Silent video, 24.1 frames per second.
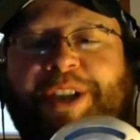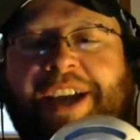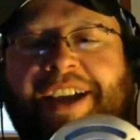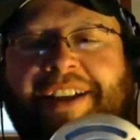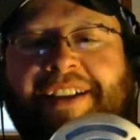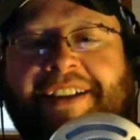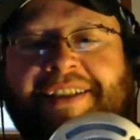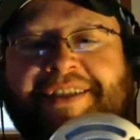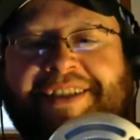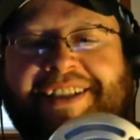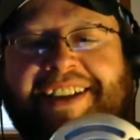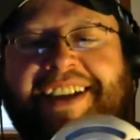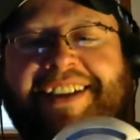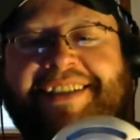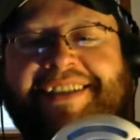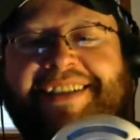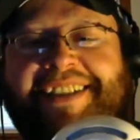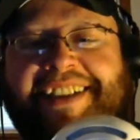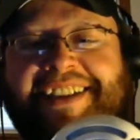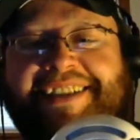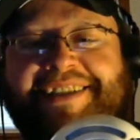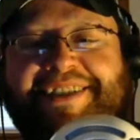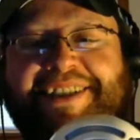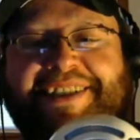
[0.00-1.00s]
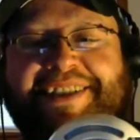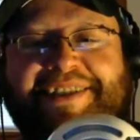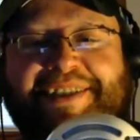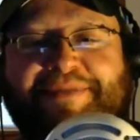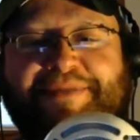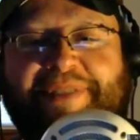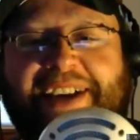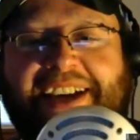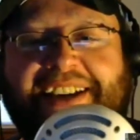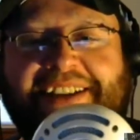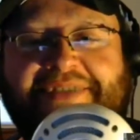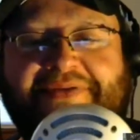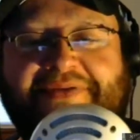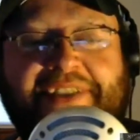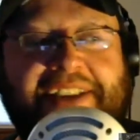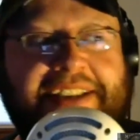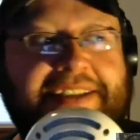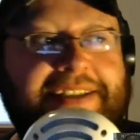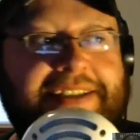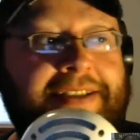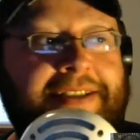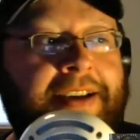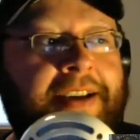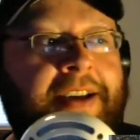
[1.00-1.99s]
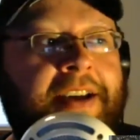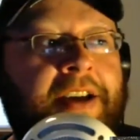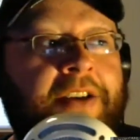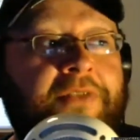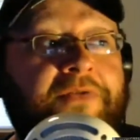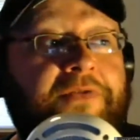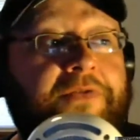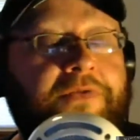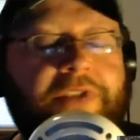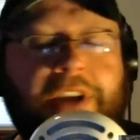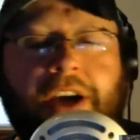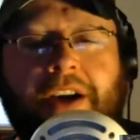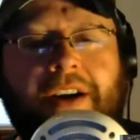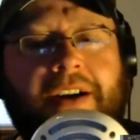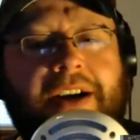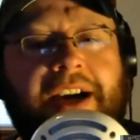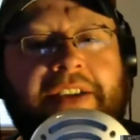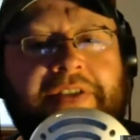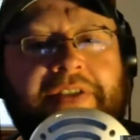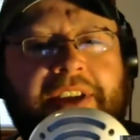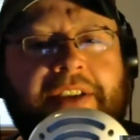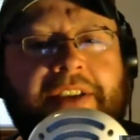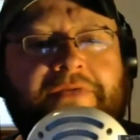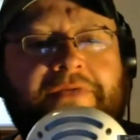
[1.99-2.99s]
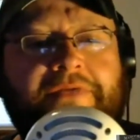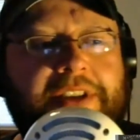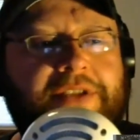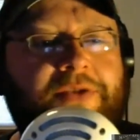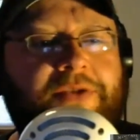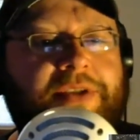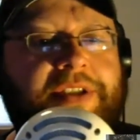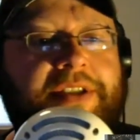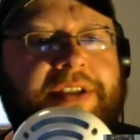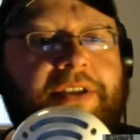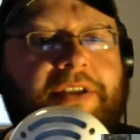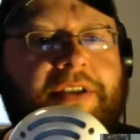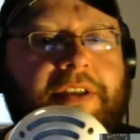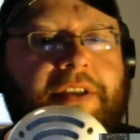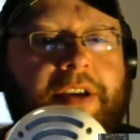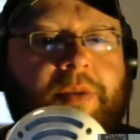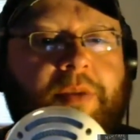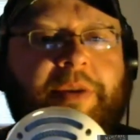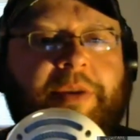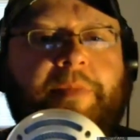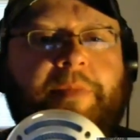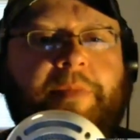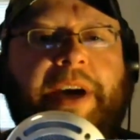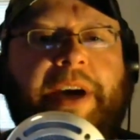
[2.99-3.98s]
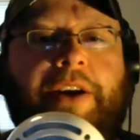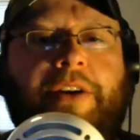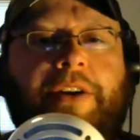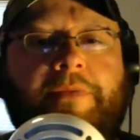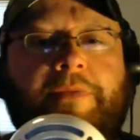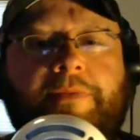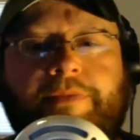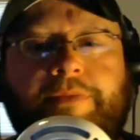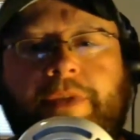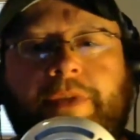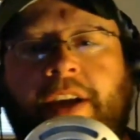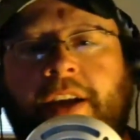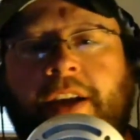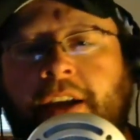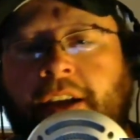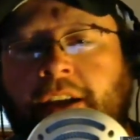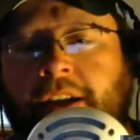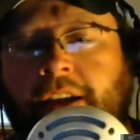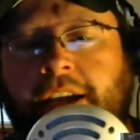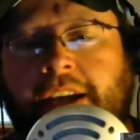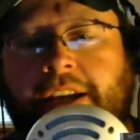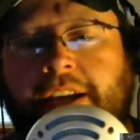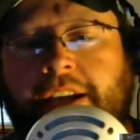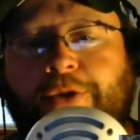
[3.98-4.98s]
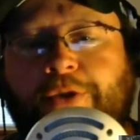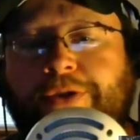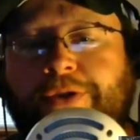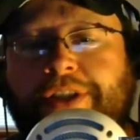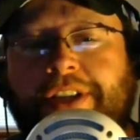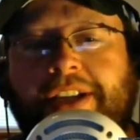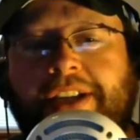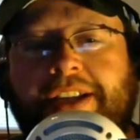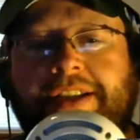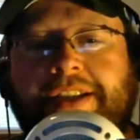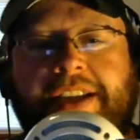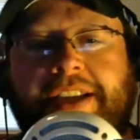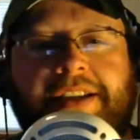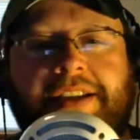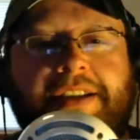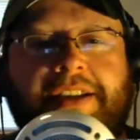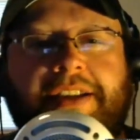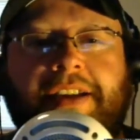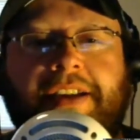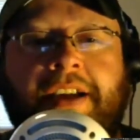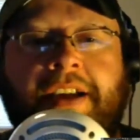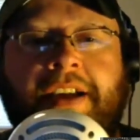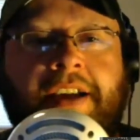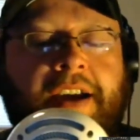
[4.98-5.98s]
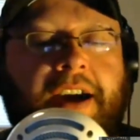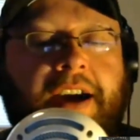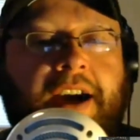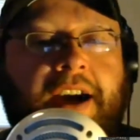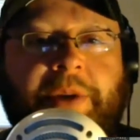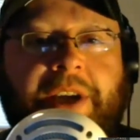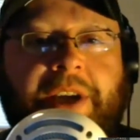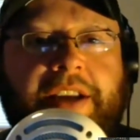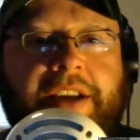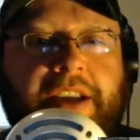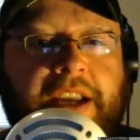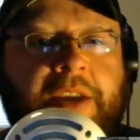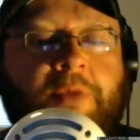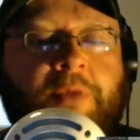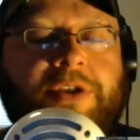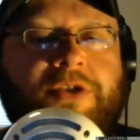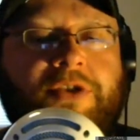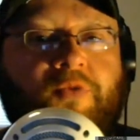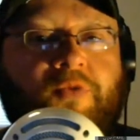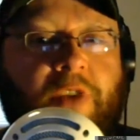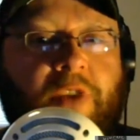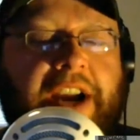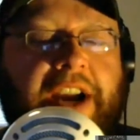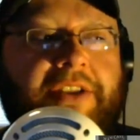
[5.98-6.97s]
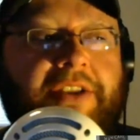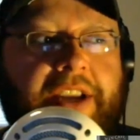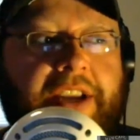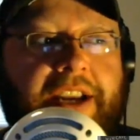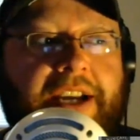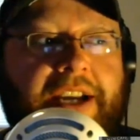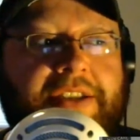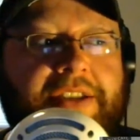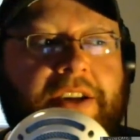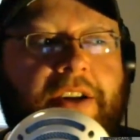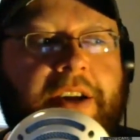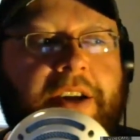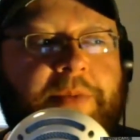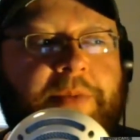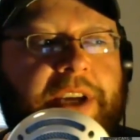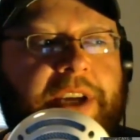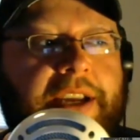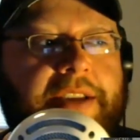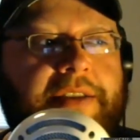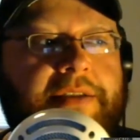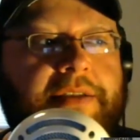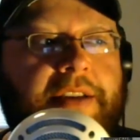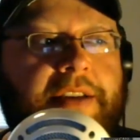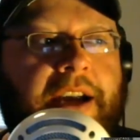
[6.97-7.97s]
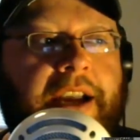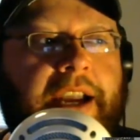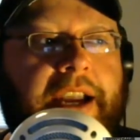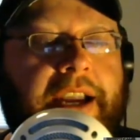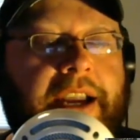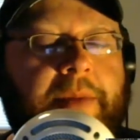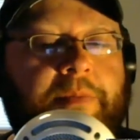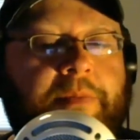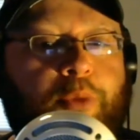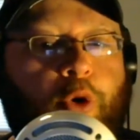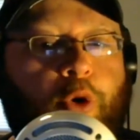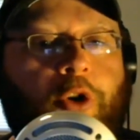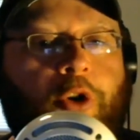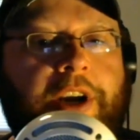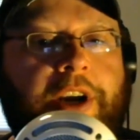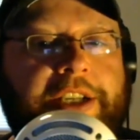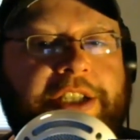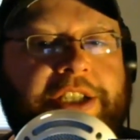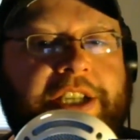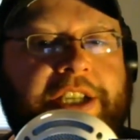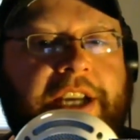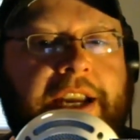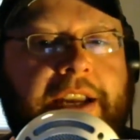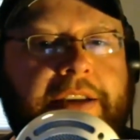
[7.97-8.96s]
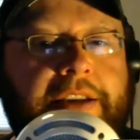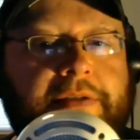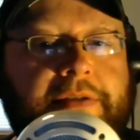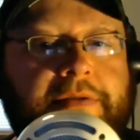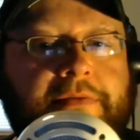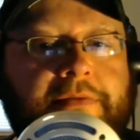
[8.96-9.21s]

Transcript: Shane's getting just as bad as Vince. No, I think Vince was still a little bit better. He usually didn't. I mean, it was rare that I saw him get a boring chant.